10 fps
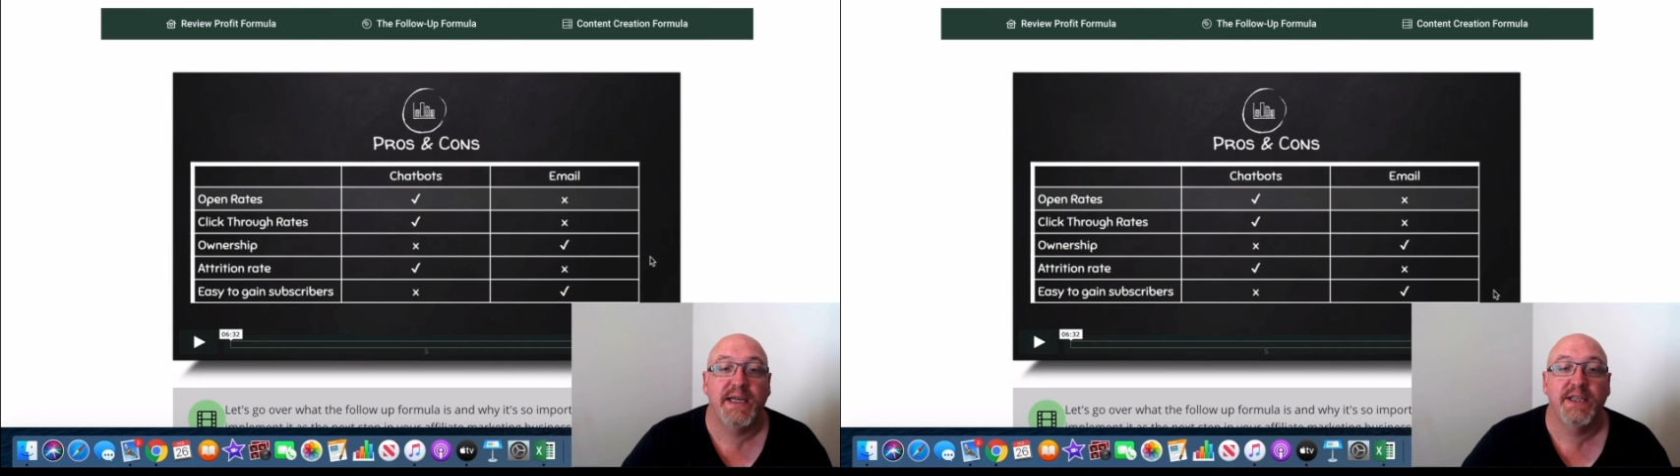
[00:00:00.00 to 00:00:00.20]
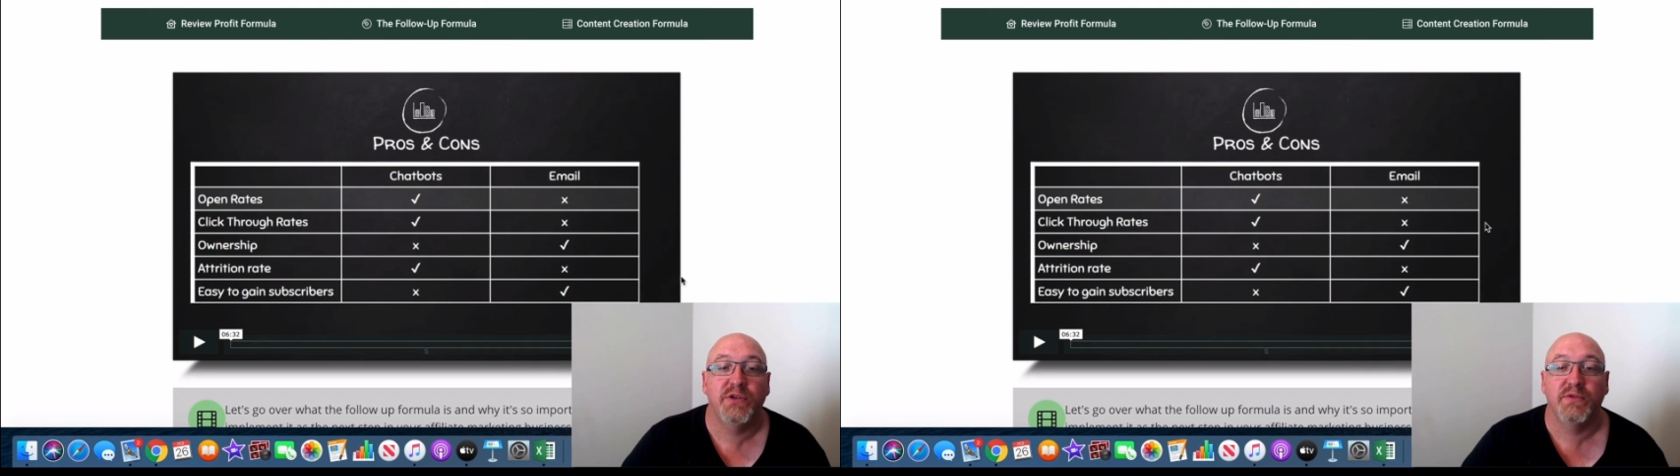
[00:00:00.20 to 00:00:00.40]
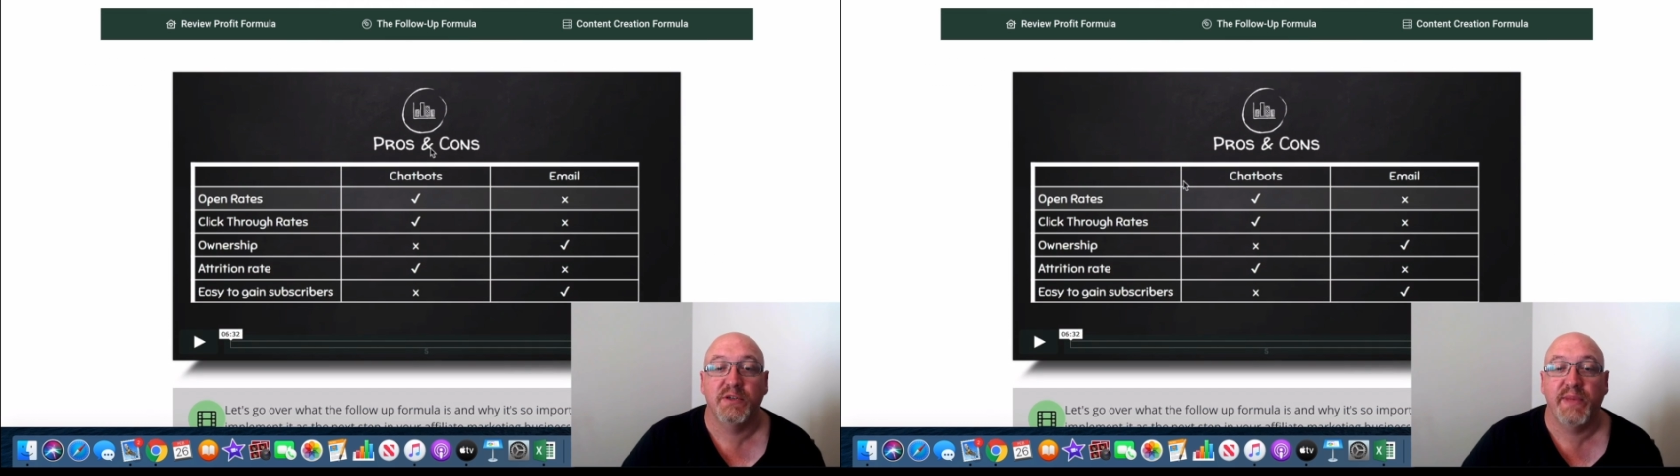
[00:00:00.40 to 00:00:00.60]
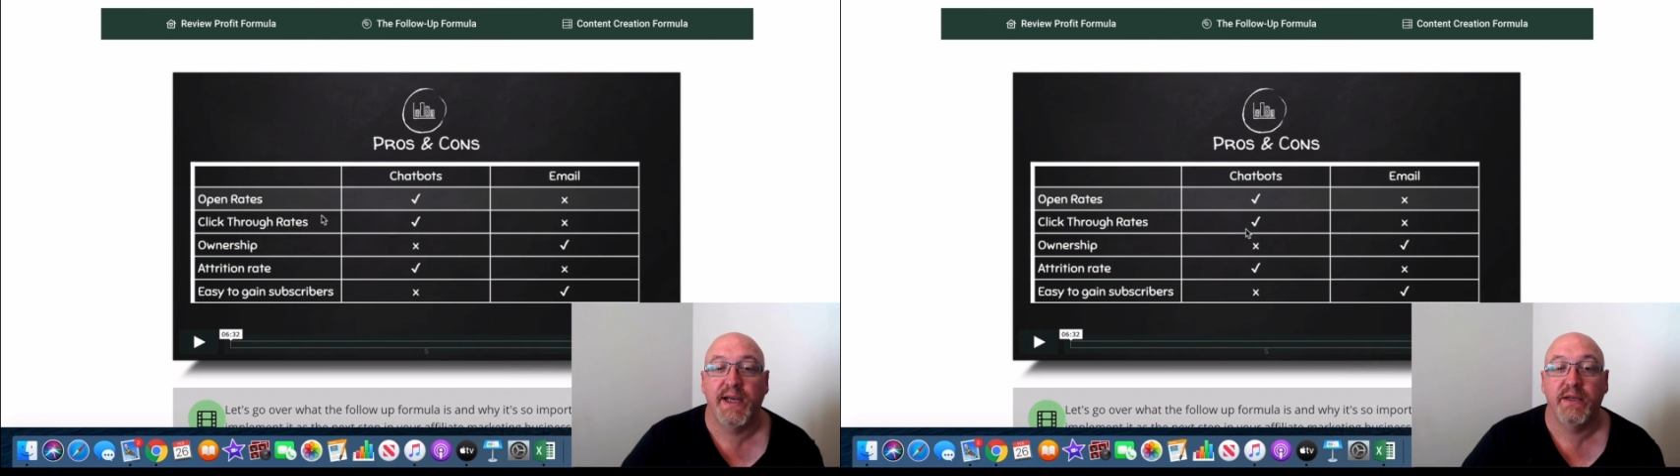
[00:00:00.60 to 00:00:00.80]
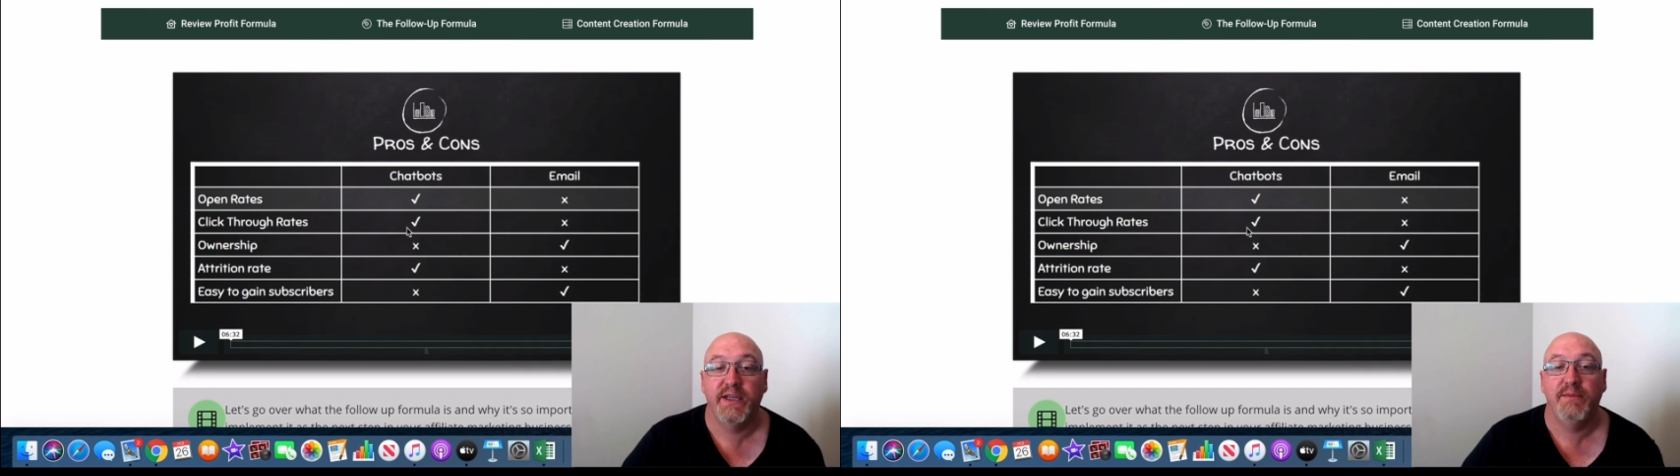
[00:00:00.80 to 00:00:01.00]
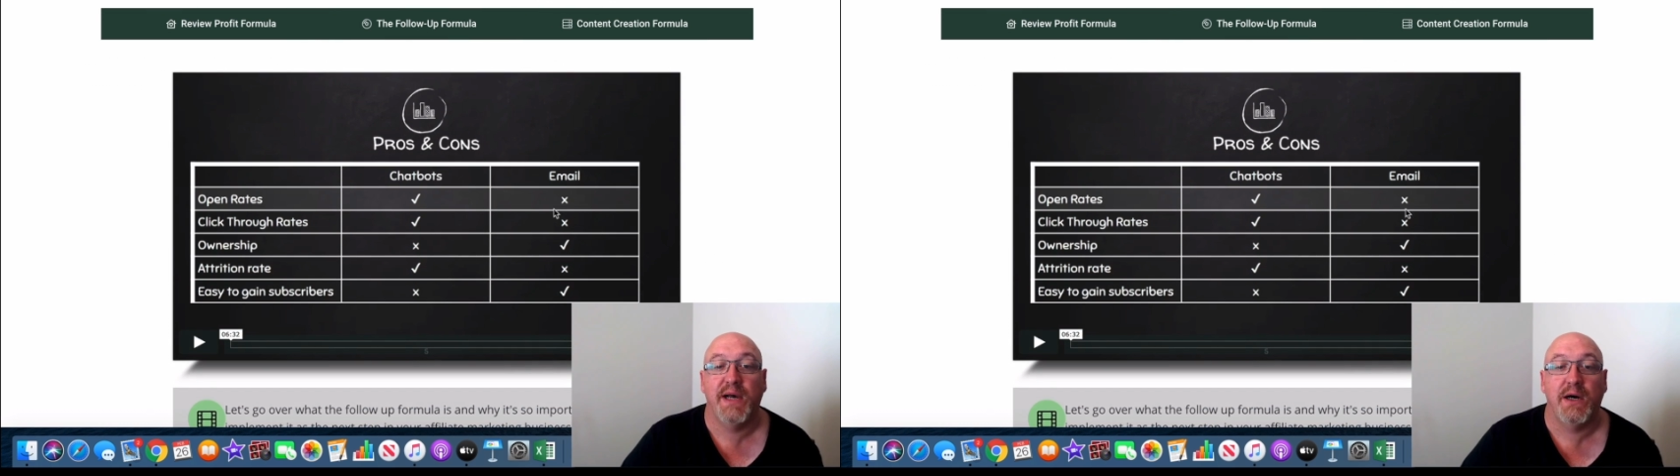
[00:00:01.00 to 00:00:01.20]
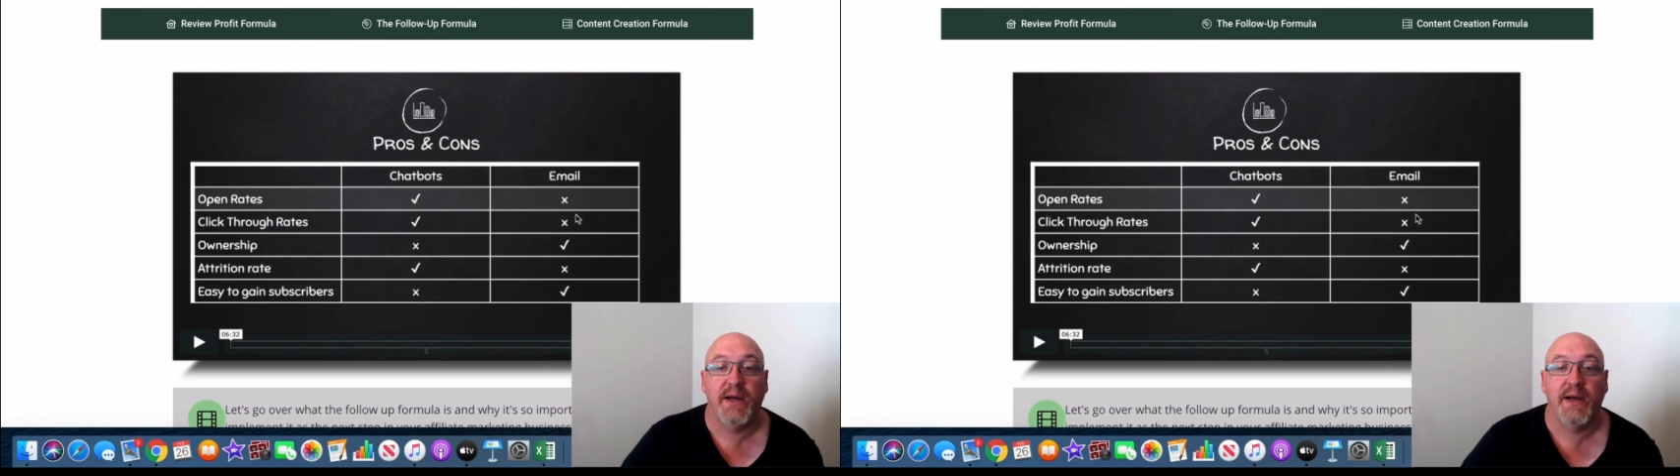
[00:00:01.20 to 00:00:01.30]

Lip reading: And he talks about email